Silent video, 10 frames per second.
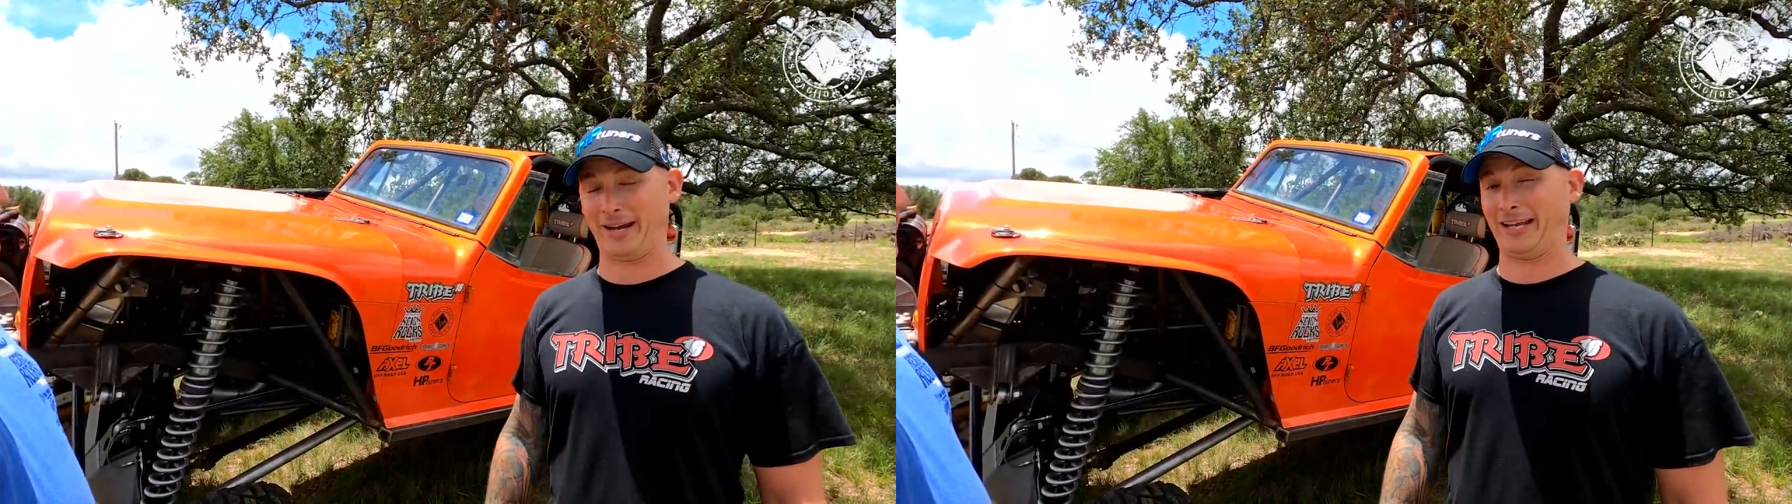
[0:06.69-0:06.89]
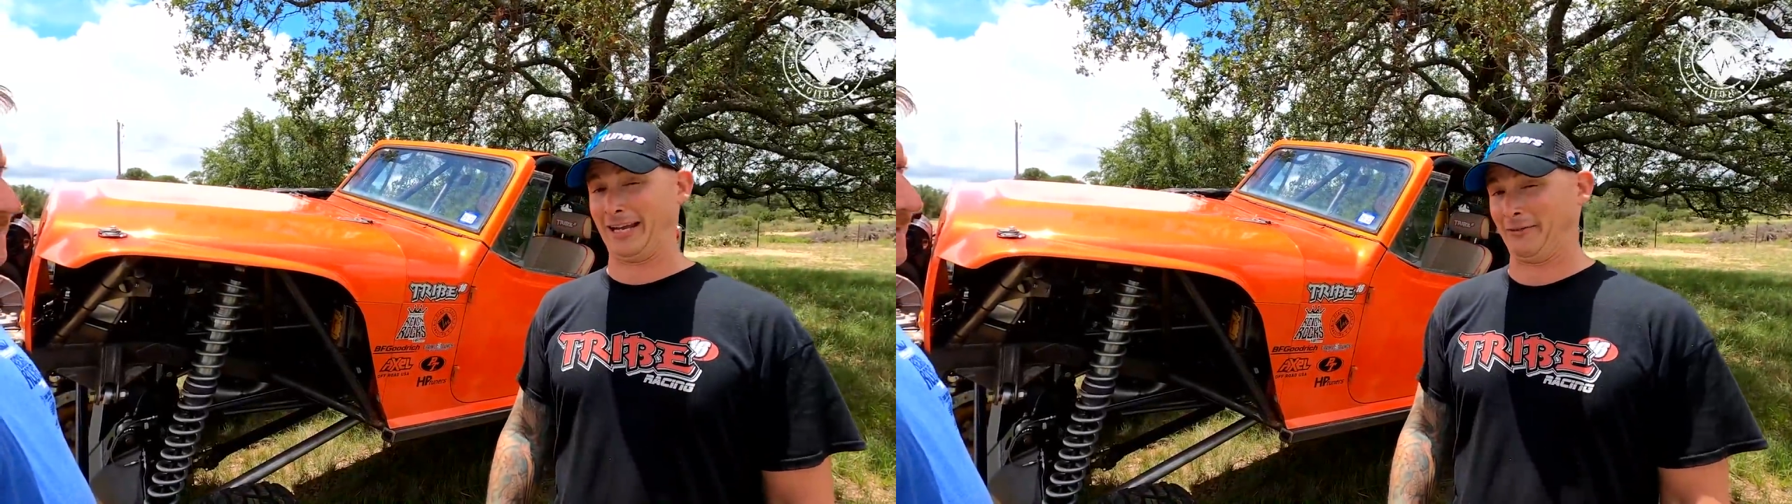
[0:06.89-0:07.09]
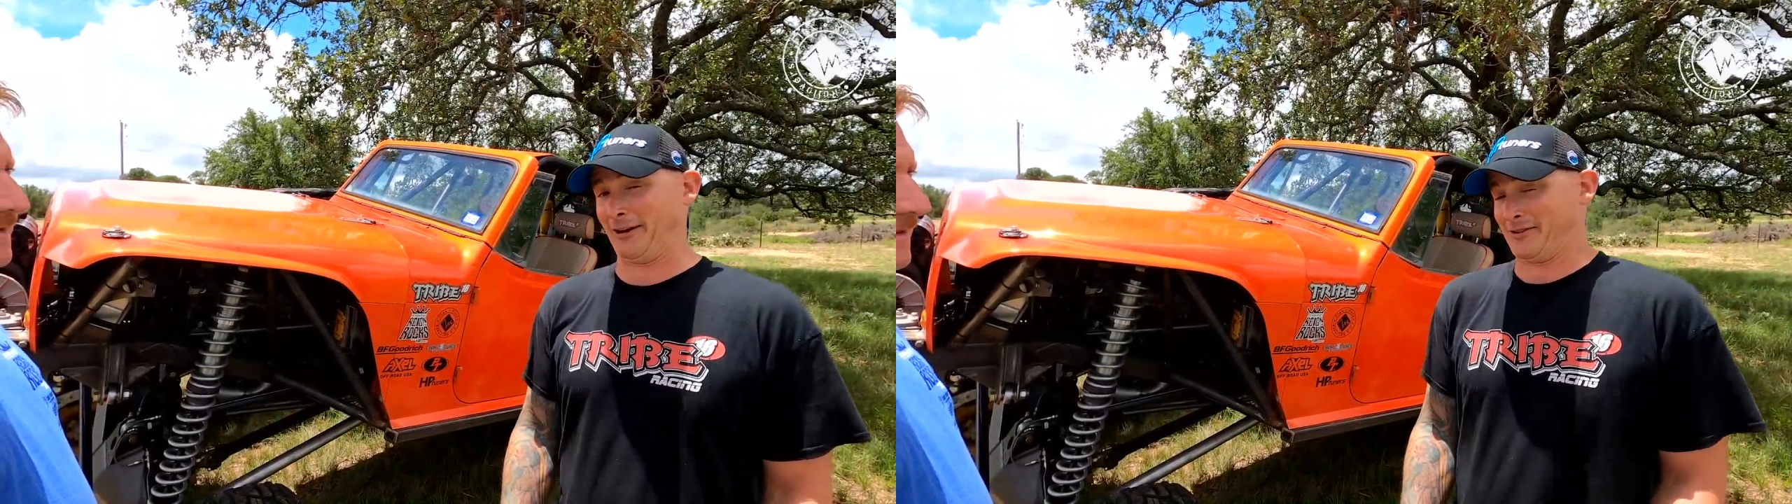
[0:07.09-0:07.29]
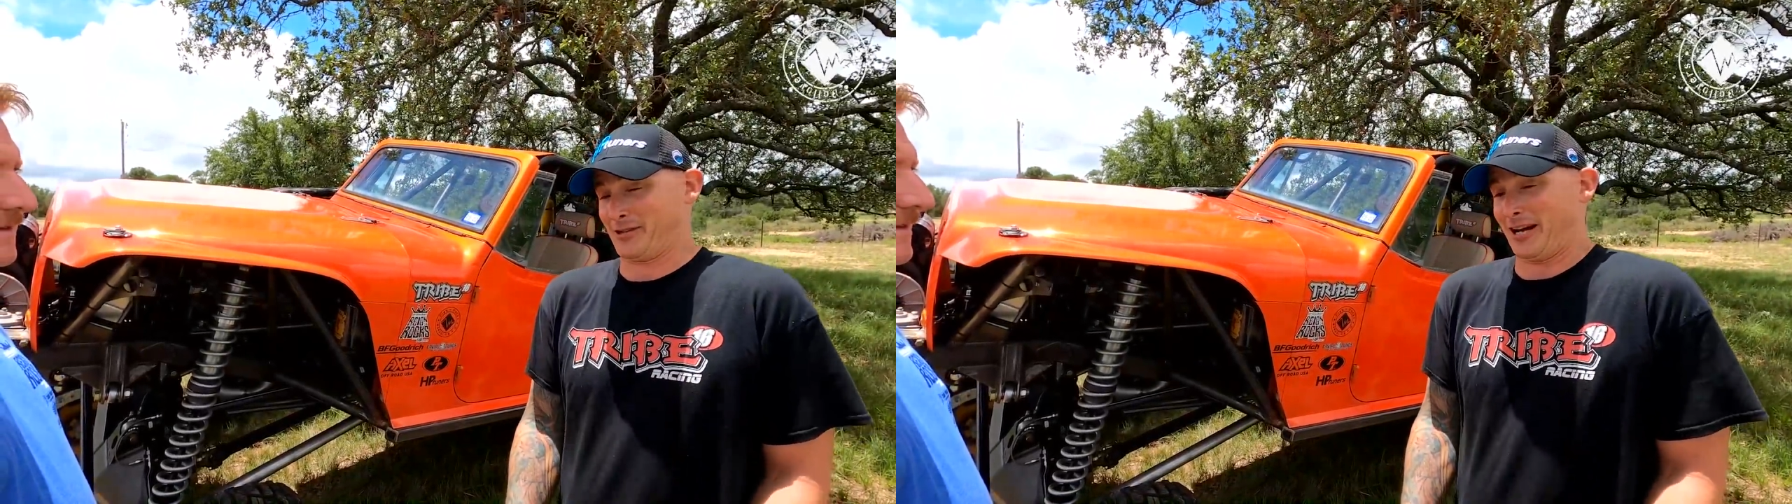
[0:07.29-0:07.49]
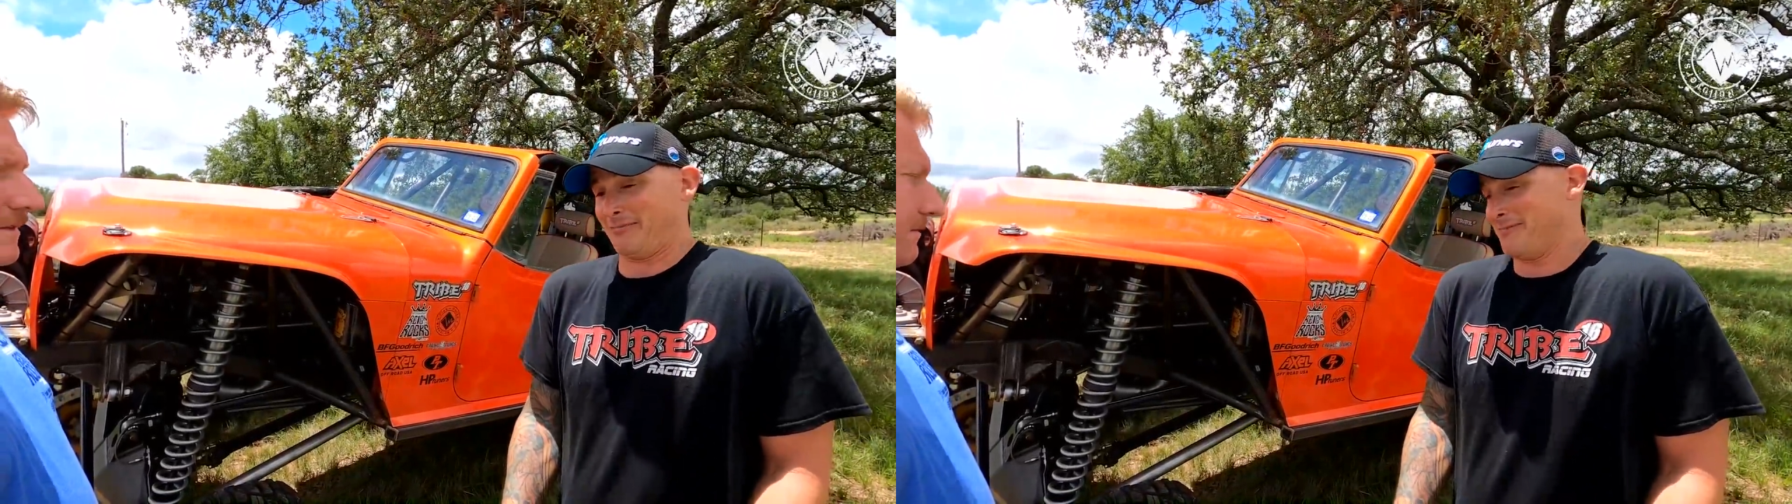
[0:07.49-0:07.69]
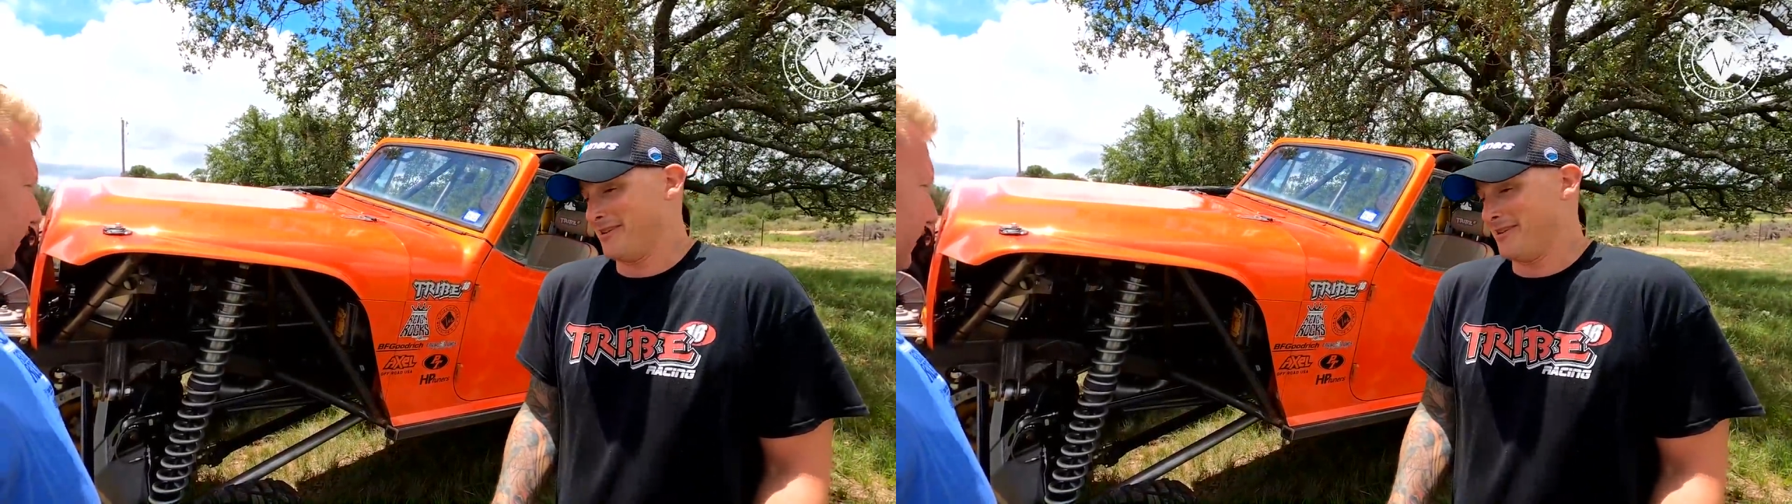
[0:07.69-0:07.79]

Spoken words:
we had laying around the shop.